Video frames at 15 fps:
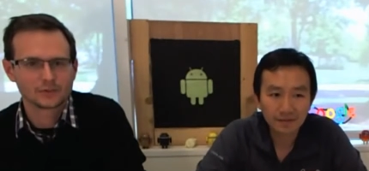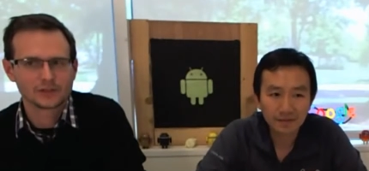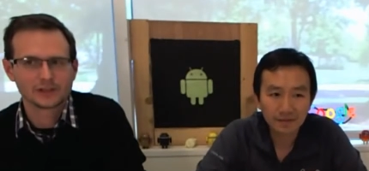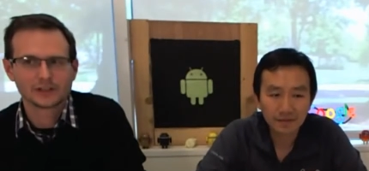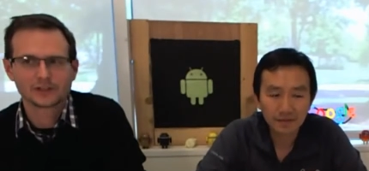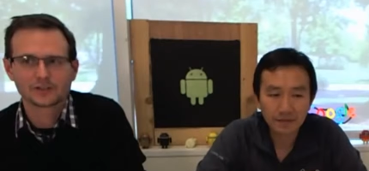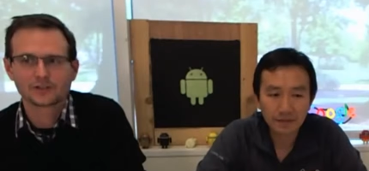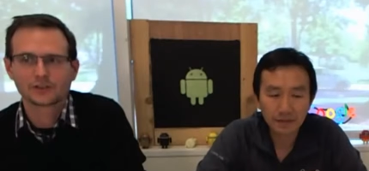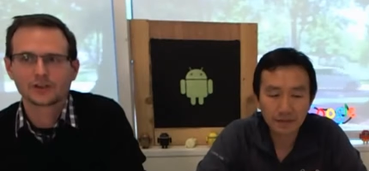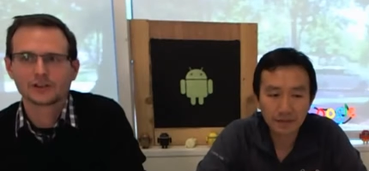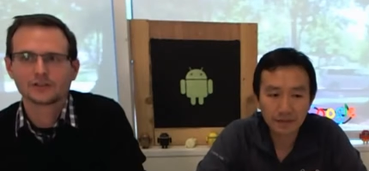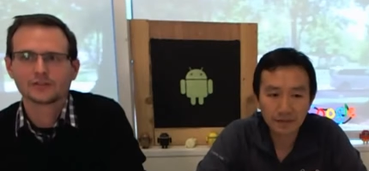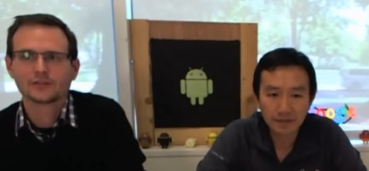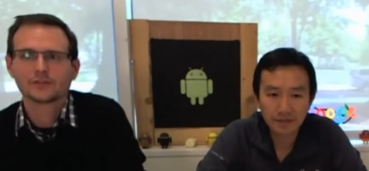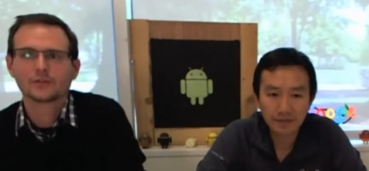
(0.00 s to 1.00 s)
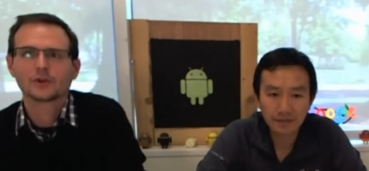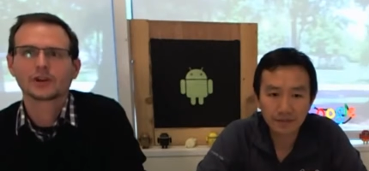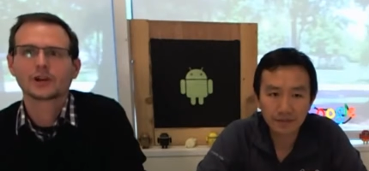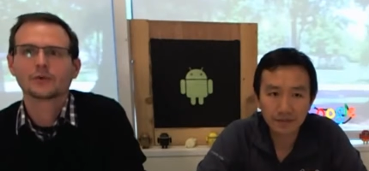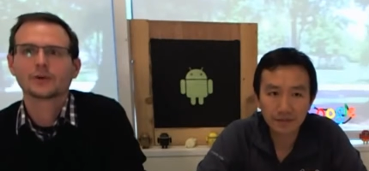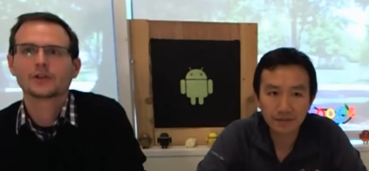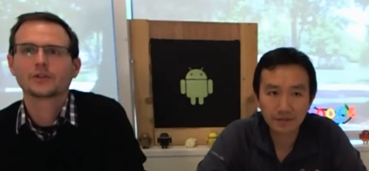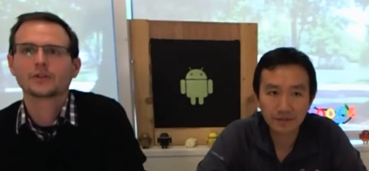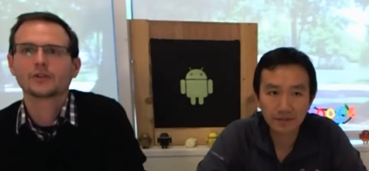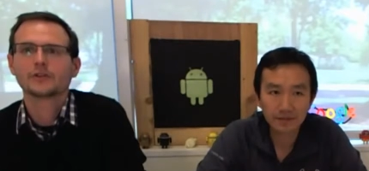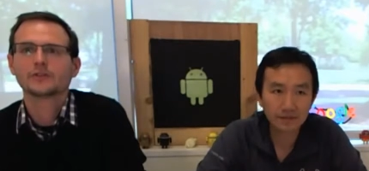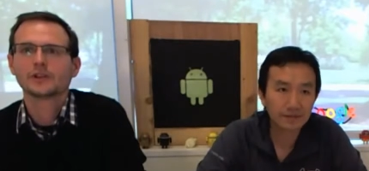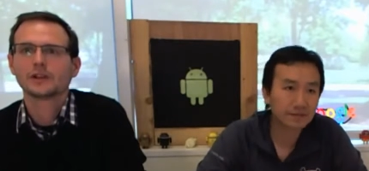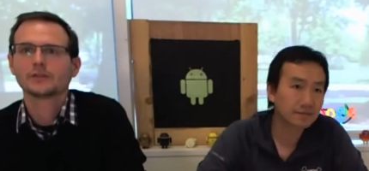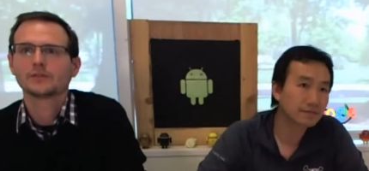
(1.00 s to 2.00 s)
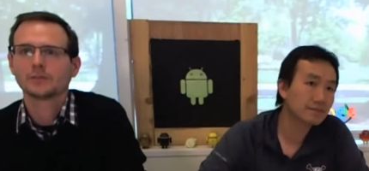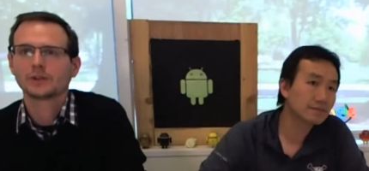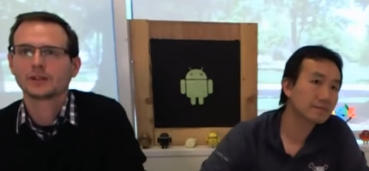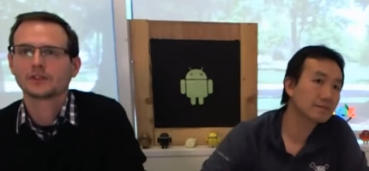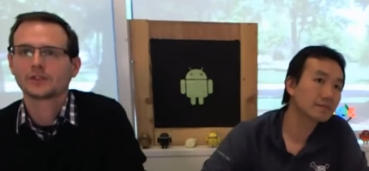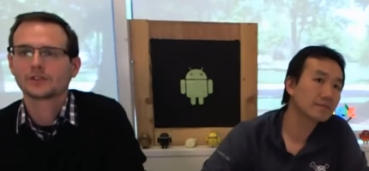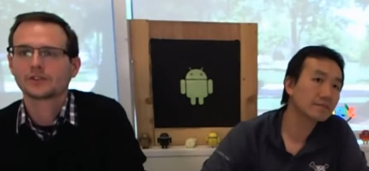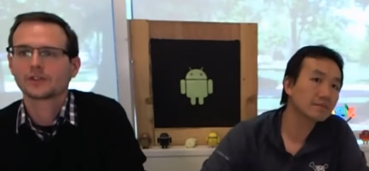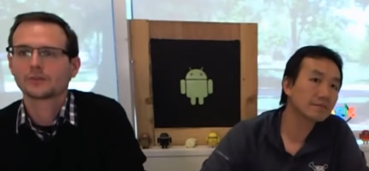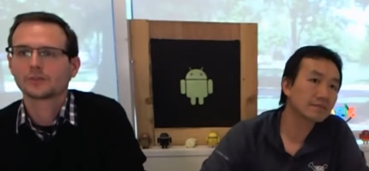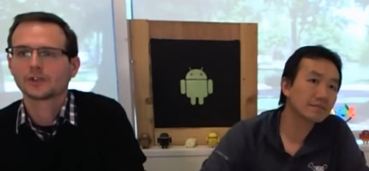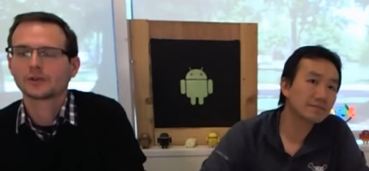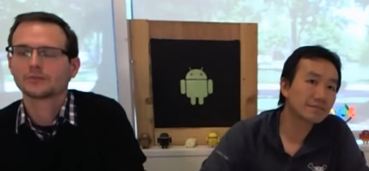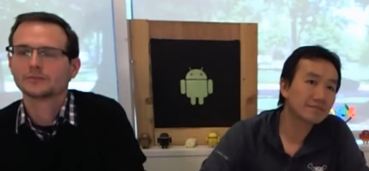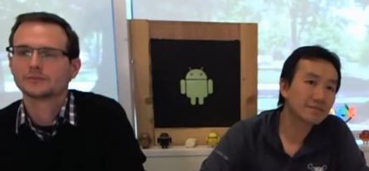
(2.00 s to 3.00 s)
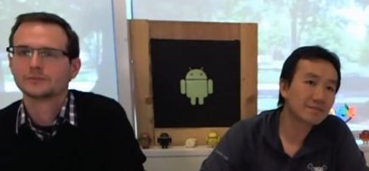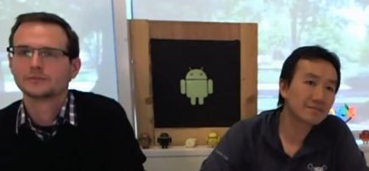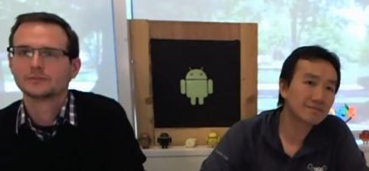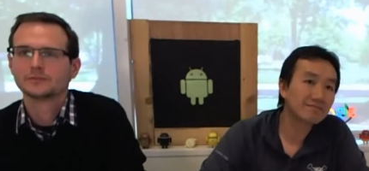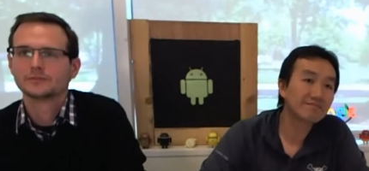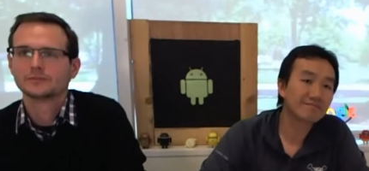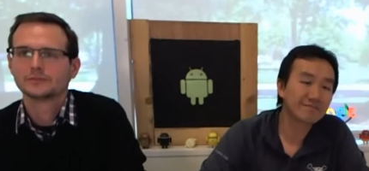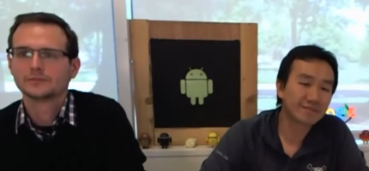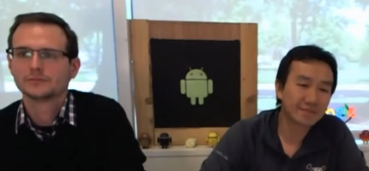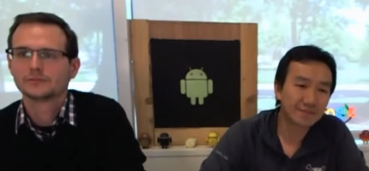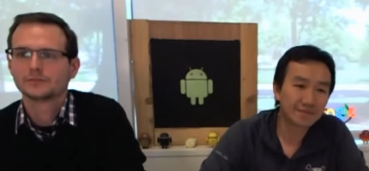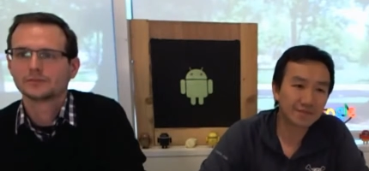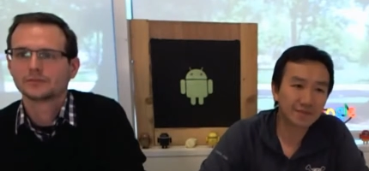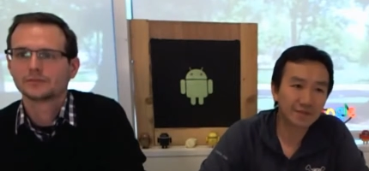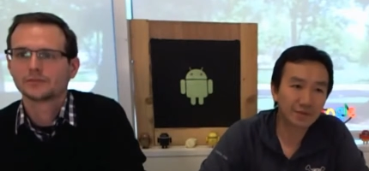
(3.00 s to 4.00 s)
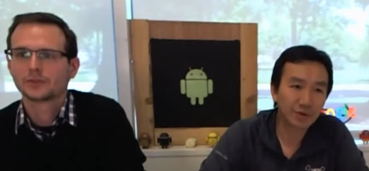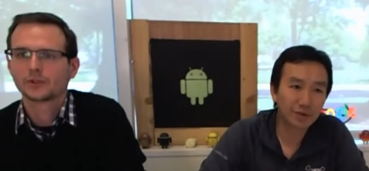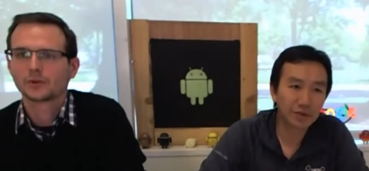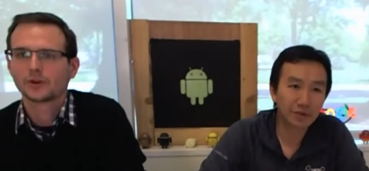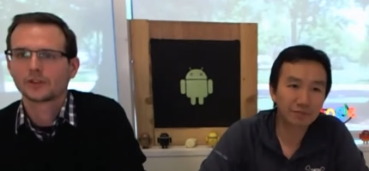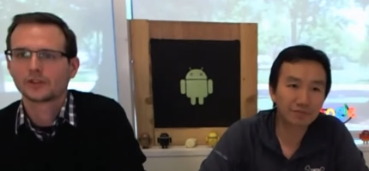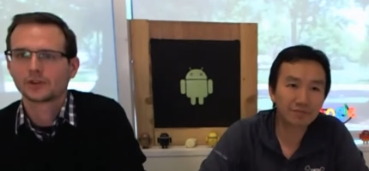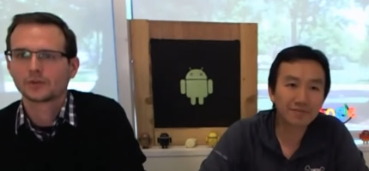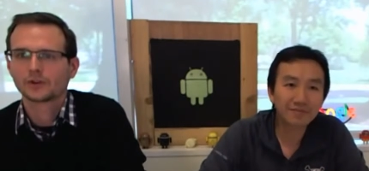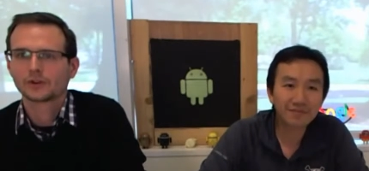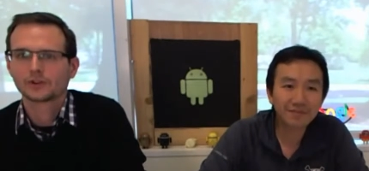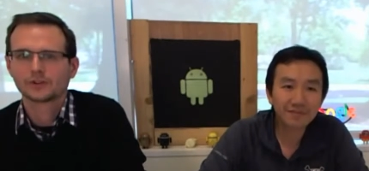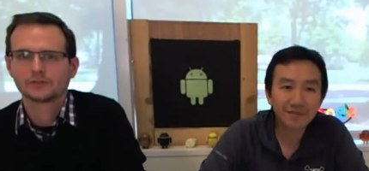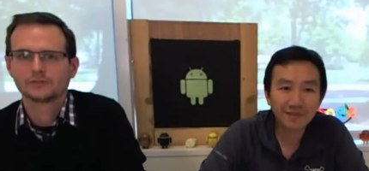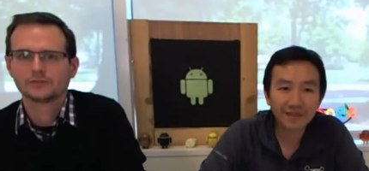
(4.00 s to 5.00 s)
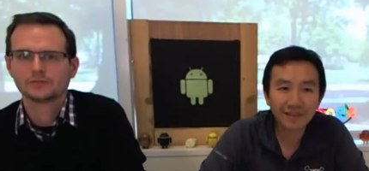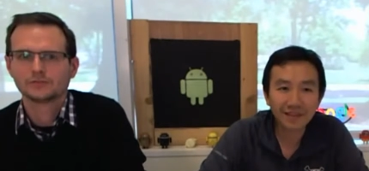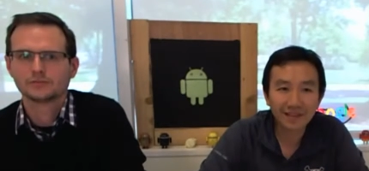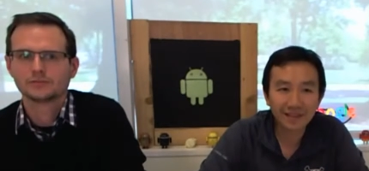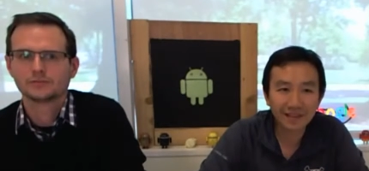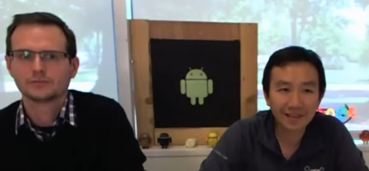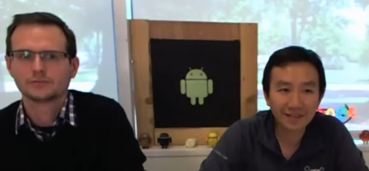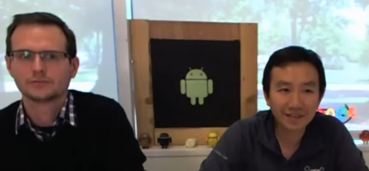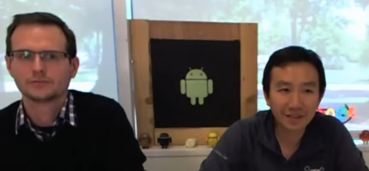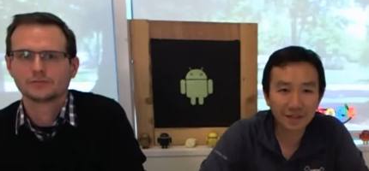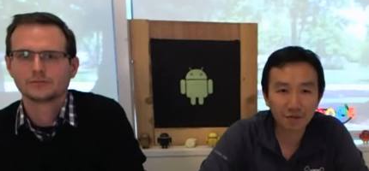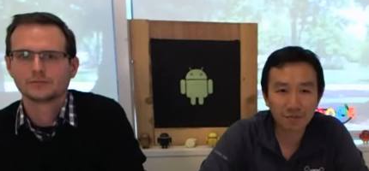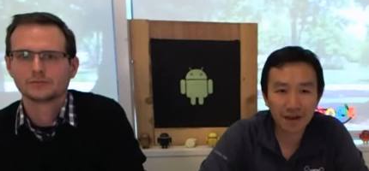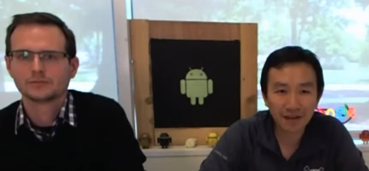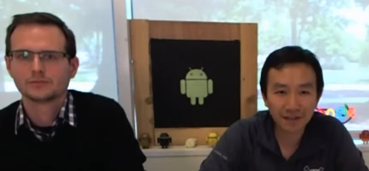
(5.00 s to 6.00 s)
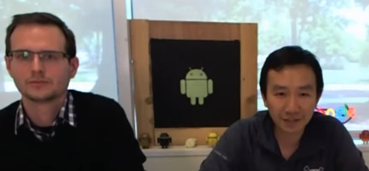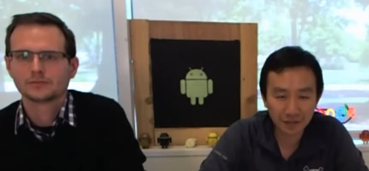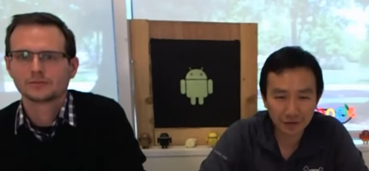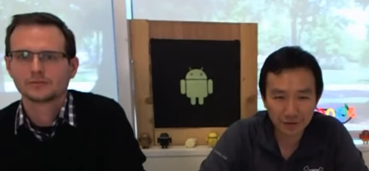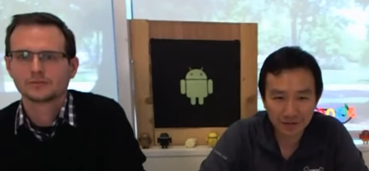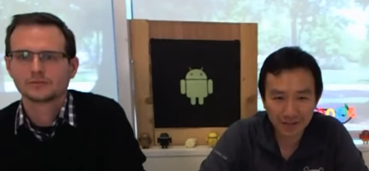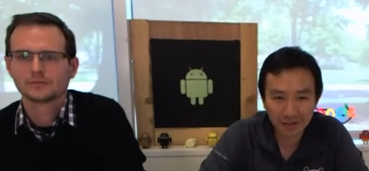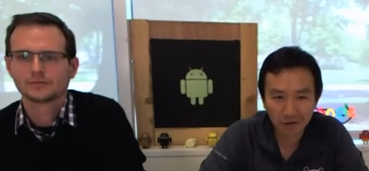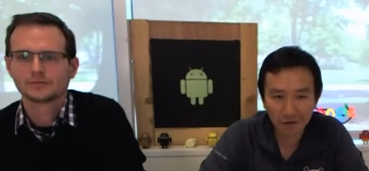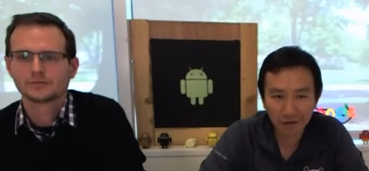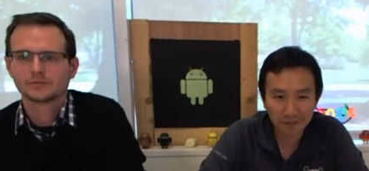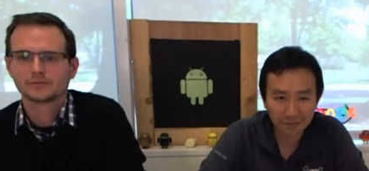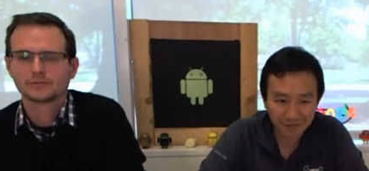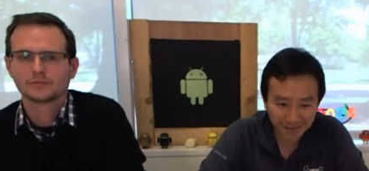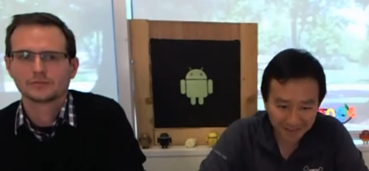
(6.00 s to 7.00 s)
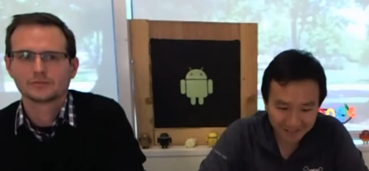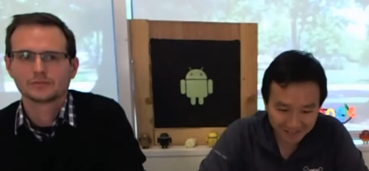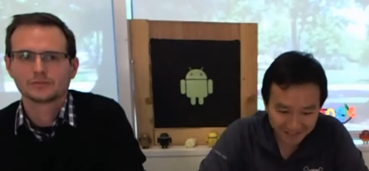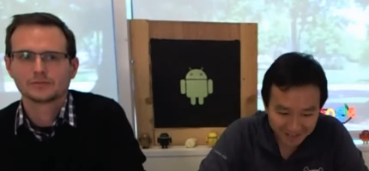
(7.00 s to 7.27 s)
Speaker 1: as we uh, try and work our way through. Yeah, Billy says thumbs up. So we're so good. I think we're good.
Speaker 2: Let's go back to settle up.